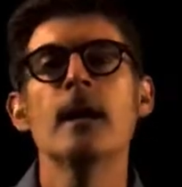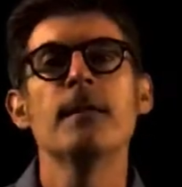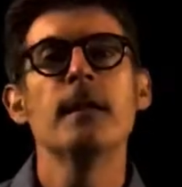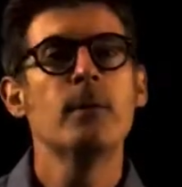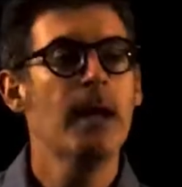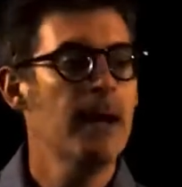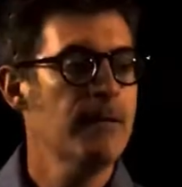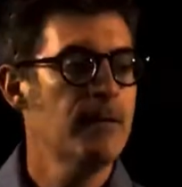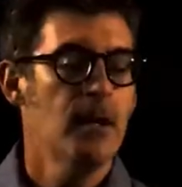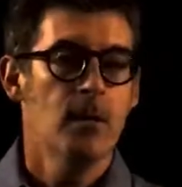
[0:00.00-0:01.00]
then we
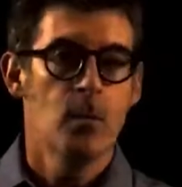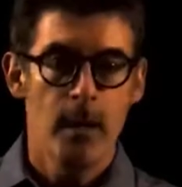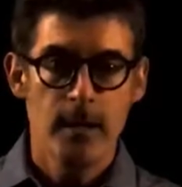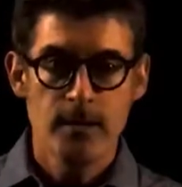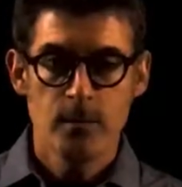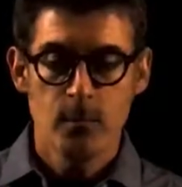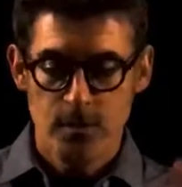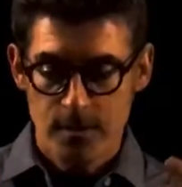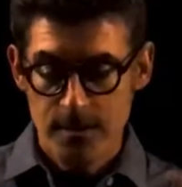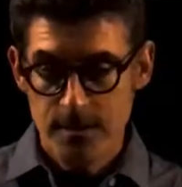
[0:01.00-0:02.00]
have ways in
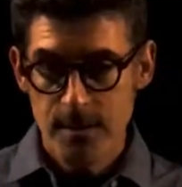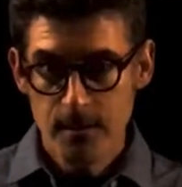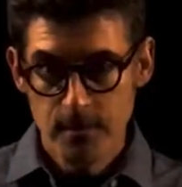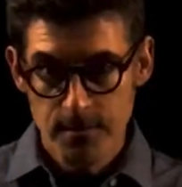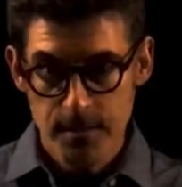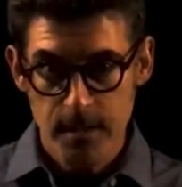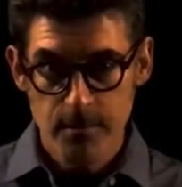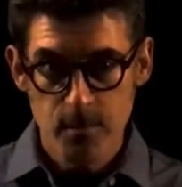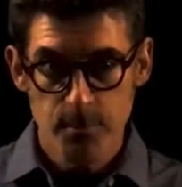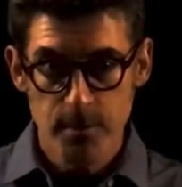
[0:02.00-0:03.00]
which single
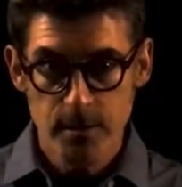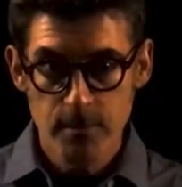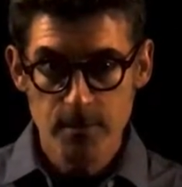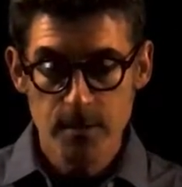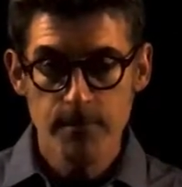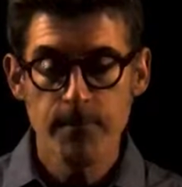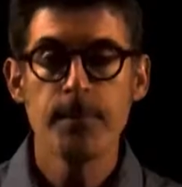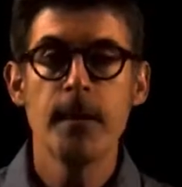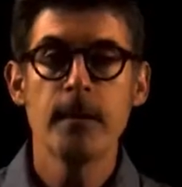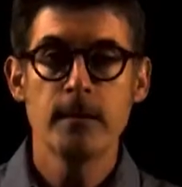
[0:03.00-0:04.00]
cells are produced
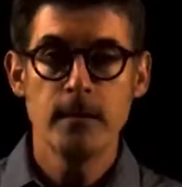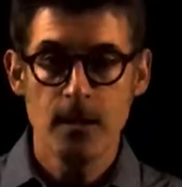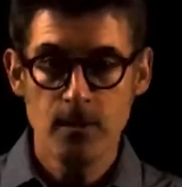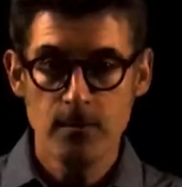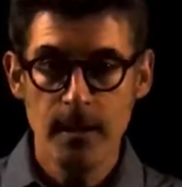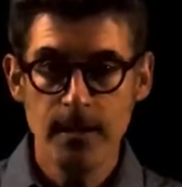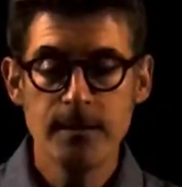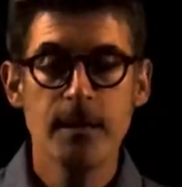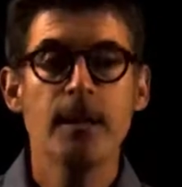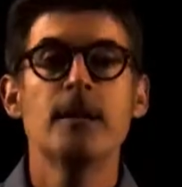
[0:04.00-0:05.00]
that
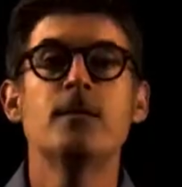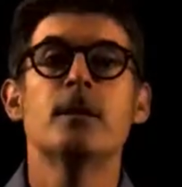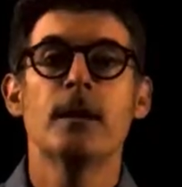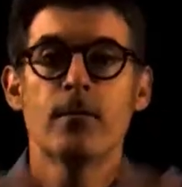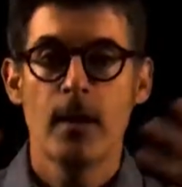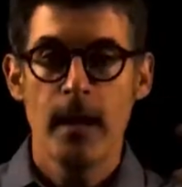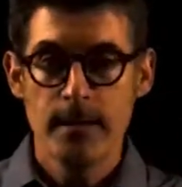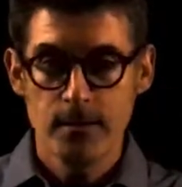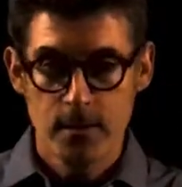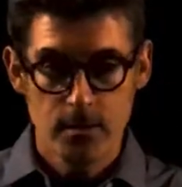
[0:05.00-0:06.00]
unite to give
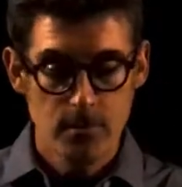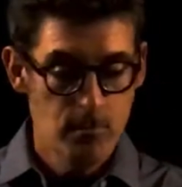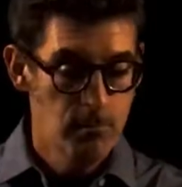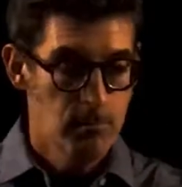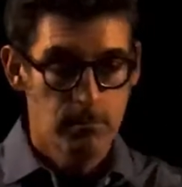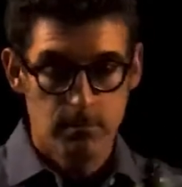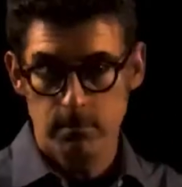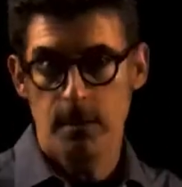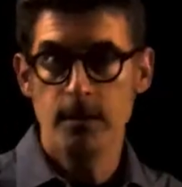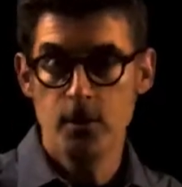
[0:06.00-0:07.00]
rise to
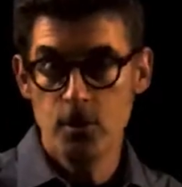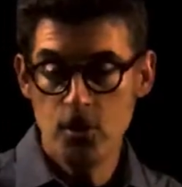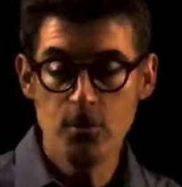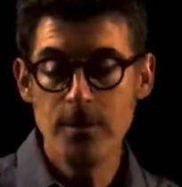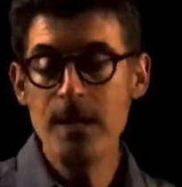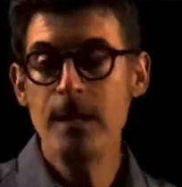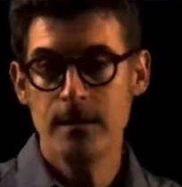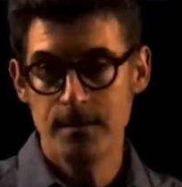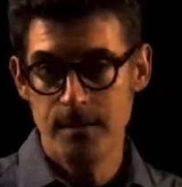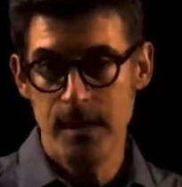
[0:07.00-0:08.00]
a unique
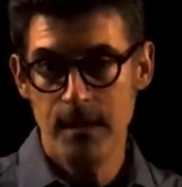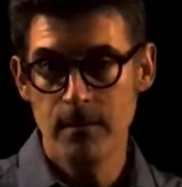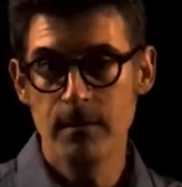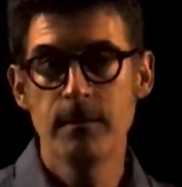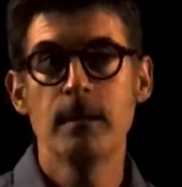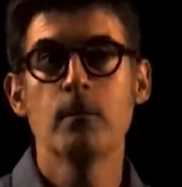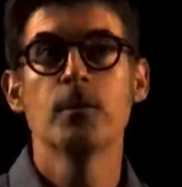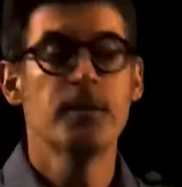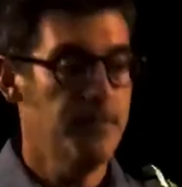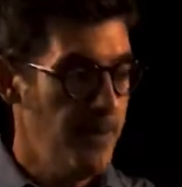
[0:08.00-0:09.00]
cell that will
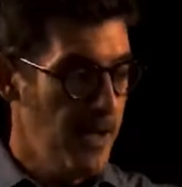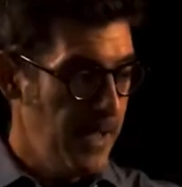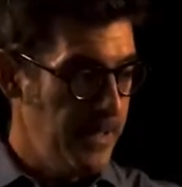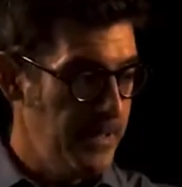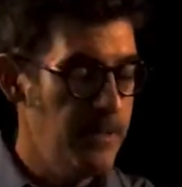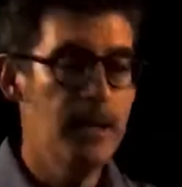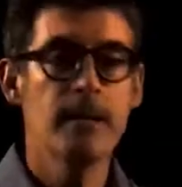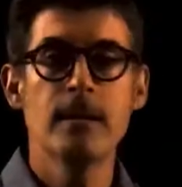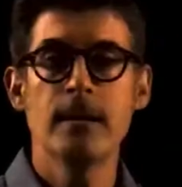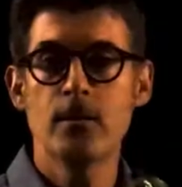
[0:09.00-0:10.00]
divide
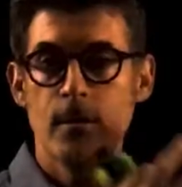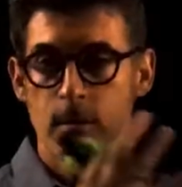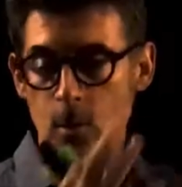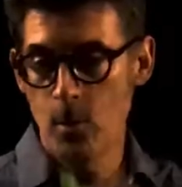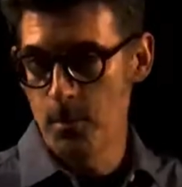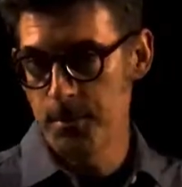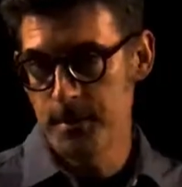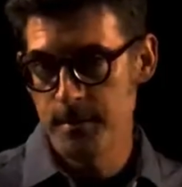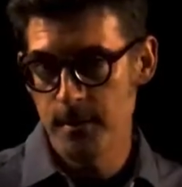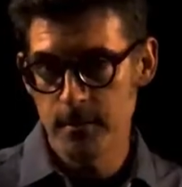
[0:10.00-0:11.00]
and then create a whole
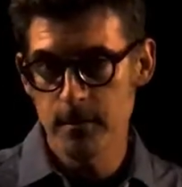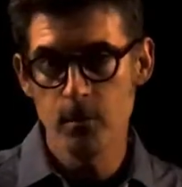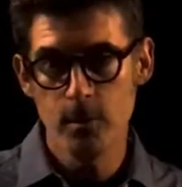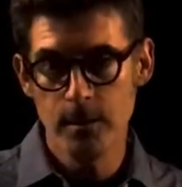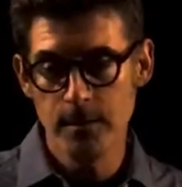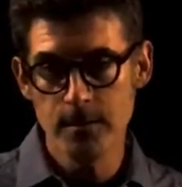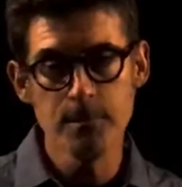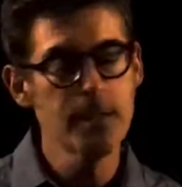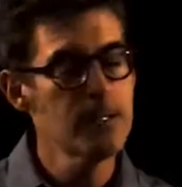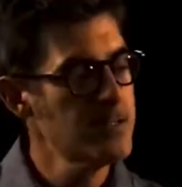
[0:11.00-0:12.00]
multicellular organism.
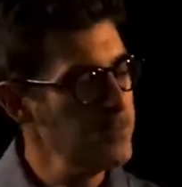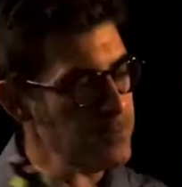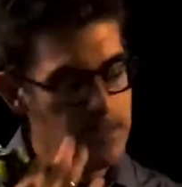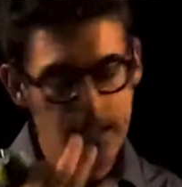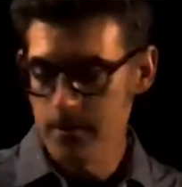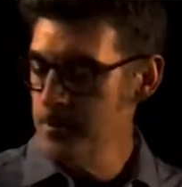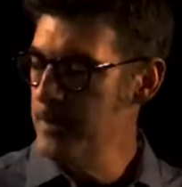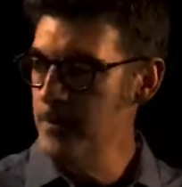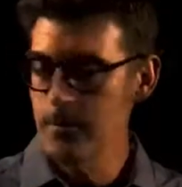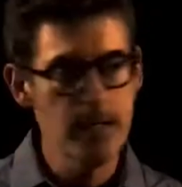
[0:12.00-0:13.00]
But it's still cells
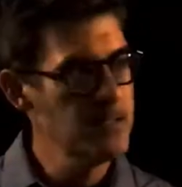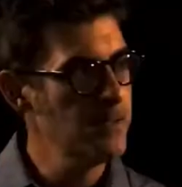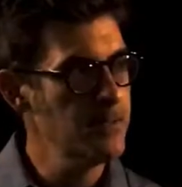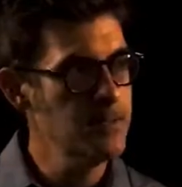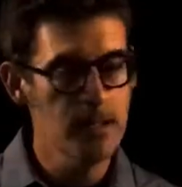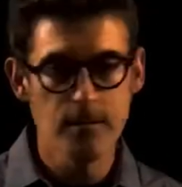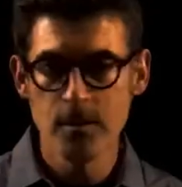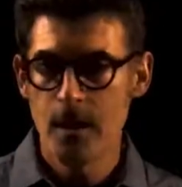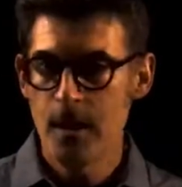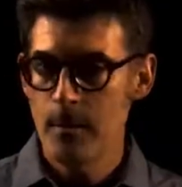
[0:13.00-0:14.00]
giving rise to other cells.
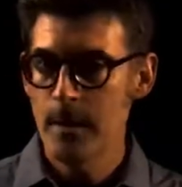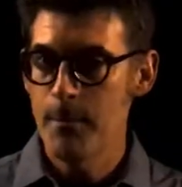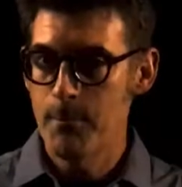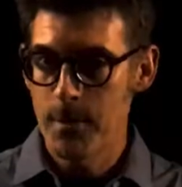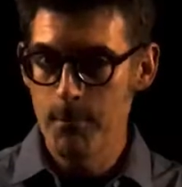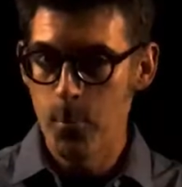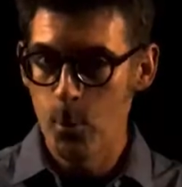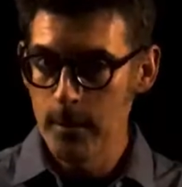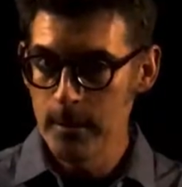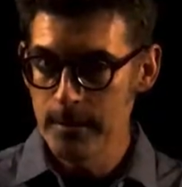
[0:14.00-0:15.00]
We kind of can
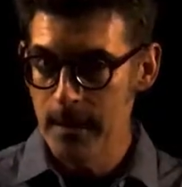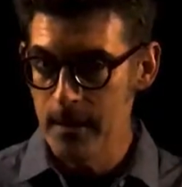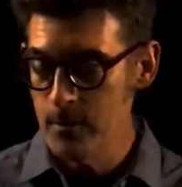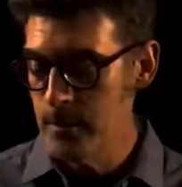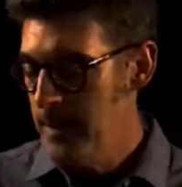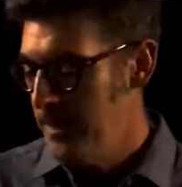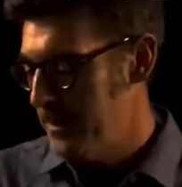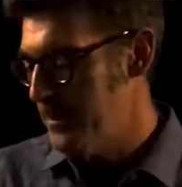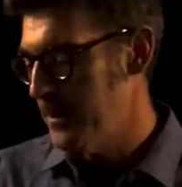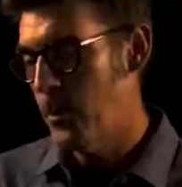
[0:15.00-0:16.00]
boil it down
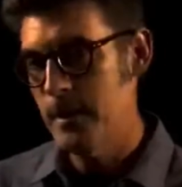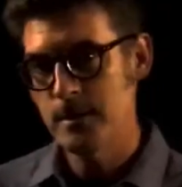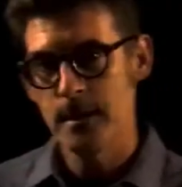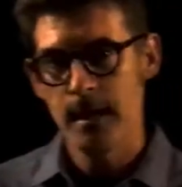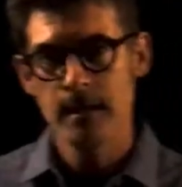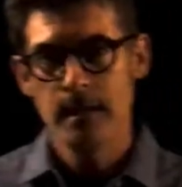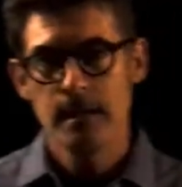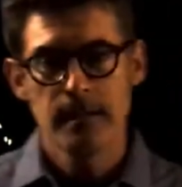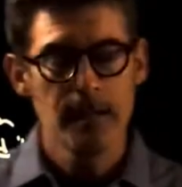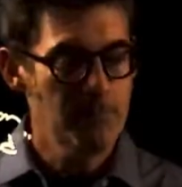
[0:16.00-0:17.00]
in some ways to that
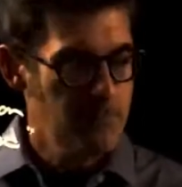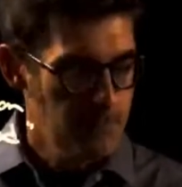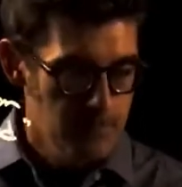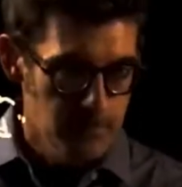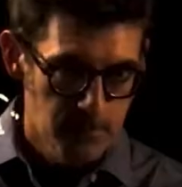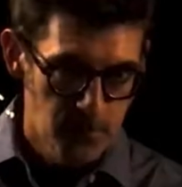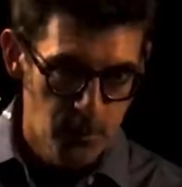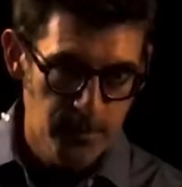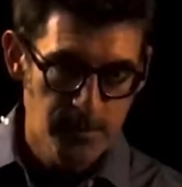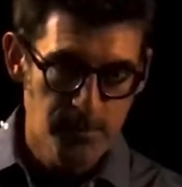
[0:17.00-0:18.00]

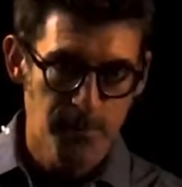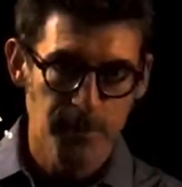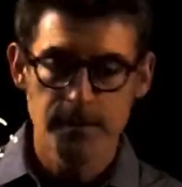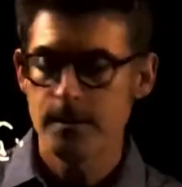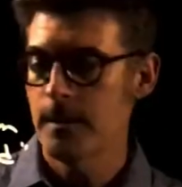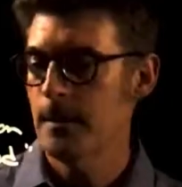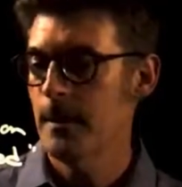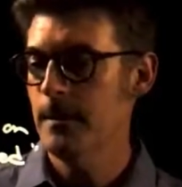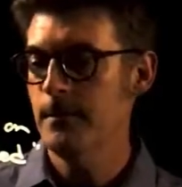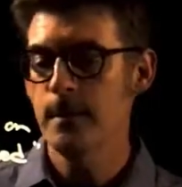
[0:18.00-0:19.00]
really simplistic
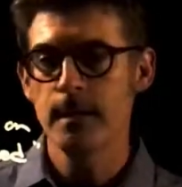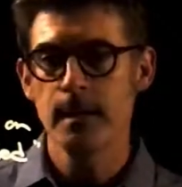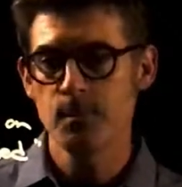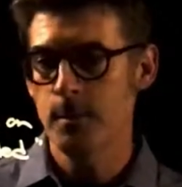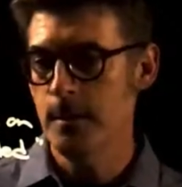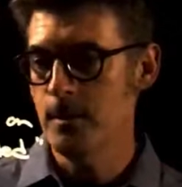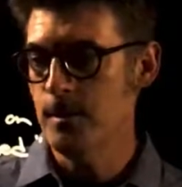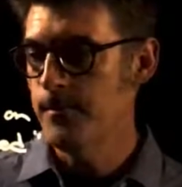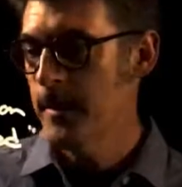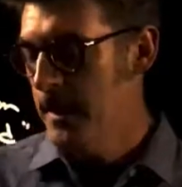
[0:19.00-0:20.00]
kind of explanation.
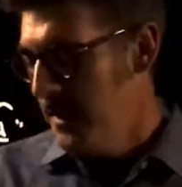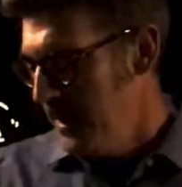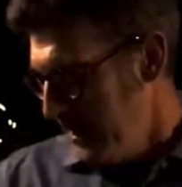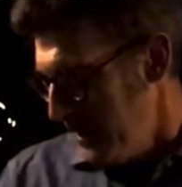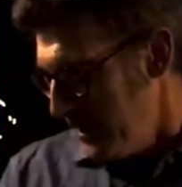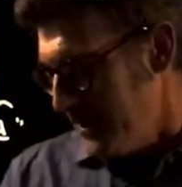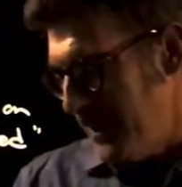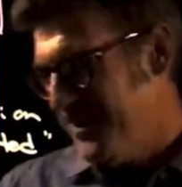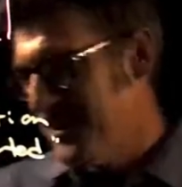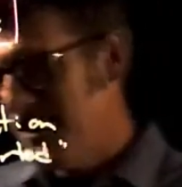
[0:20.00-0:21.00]
Cells